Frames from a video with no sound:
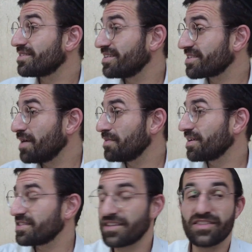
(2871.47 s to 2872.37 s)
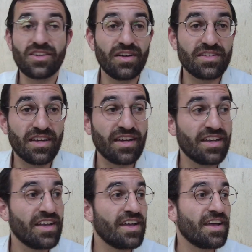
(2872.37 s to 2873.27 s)
And it's going to
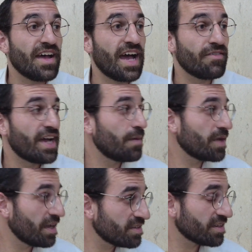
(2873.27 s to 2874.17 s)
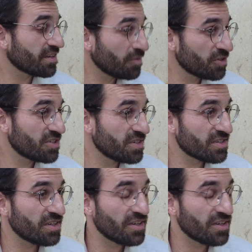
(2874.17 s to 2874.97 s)
have a happy ending, which is